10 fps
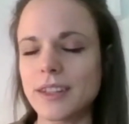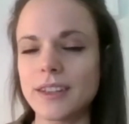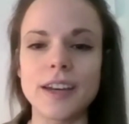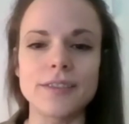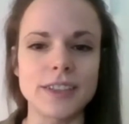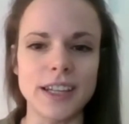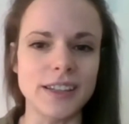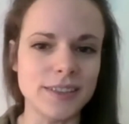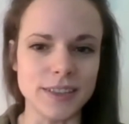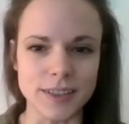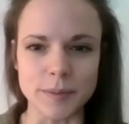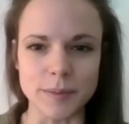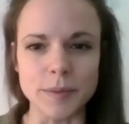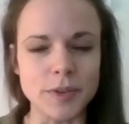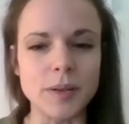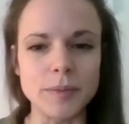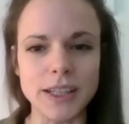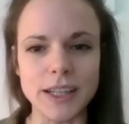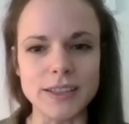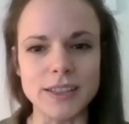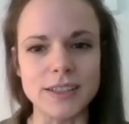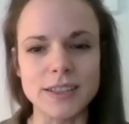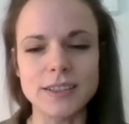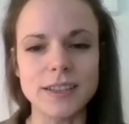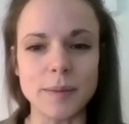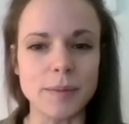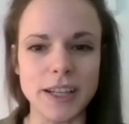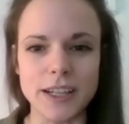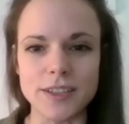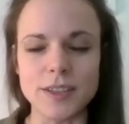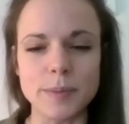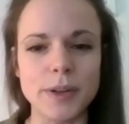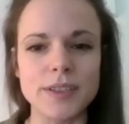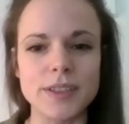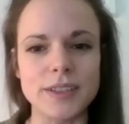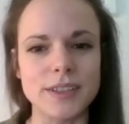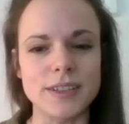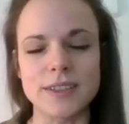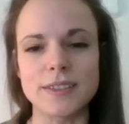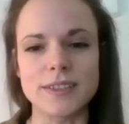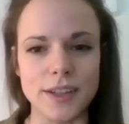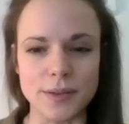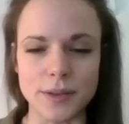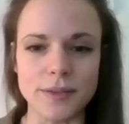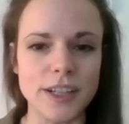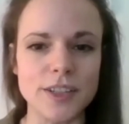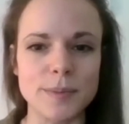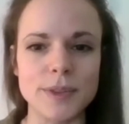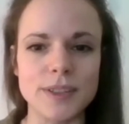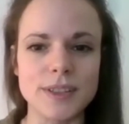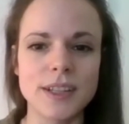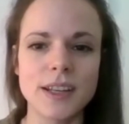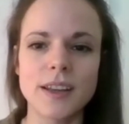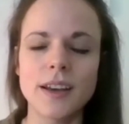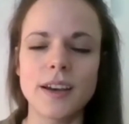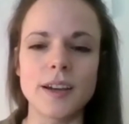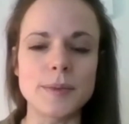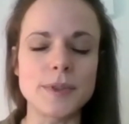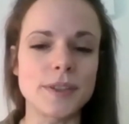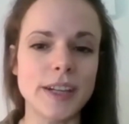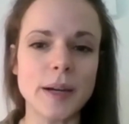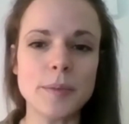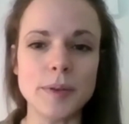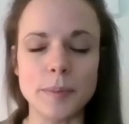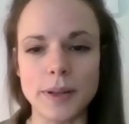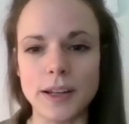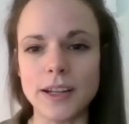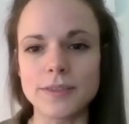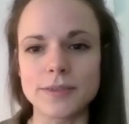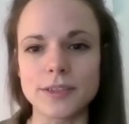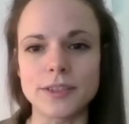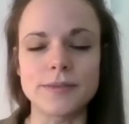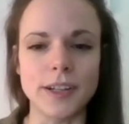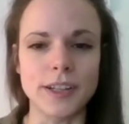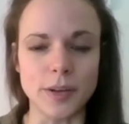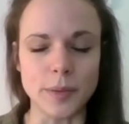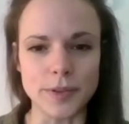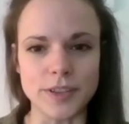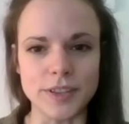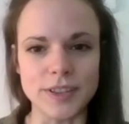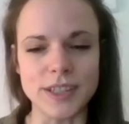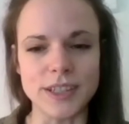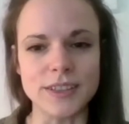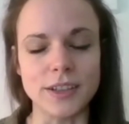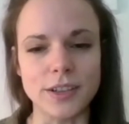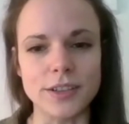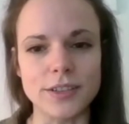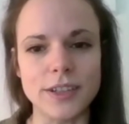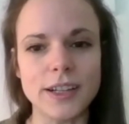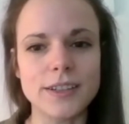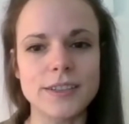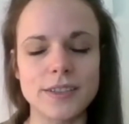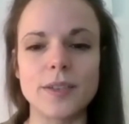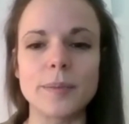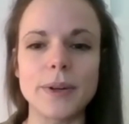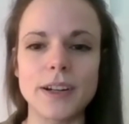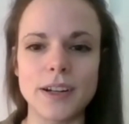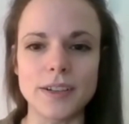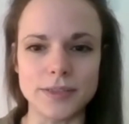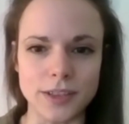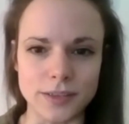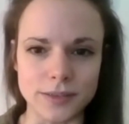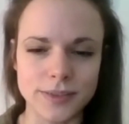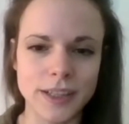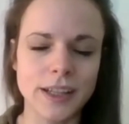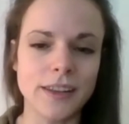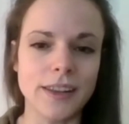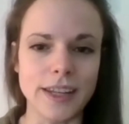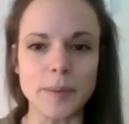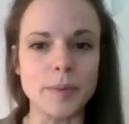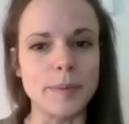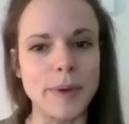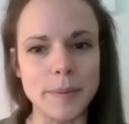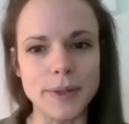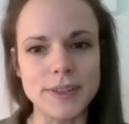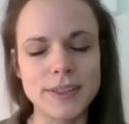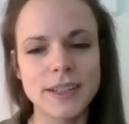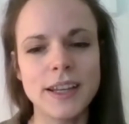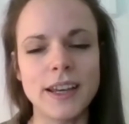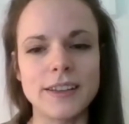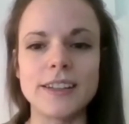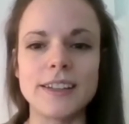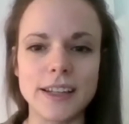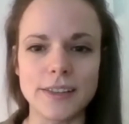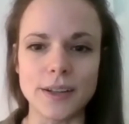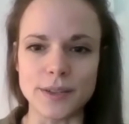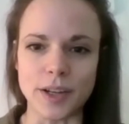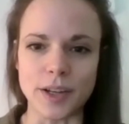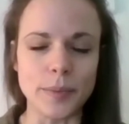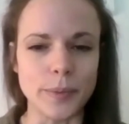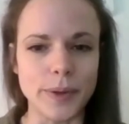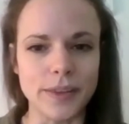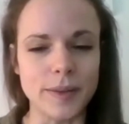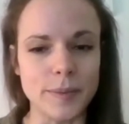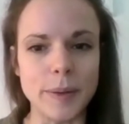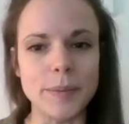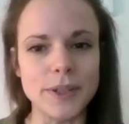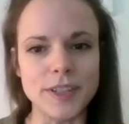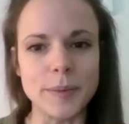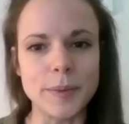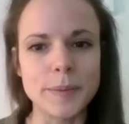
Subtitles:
navigate the sometimes complicated applications processes, tender arrangements. So GAP will apply for funding opportunities and contracts on behalf of the GAP members and then link those up with the membership.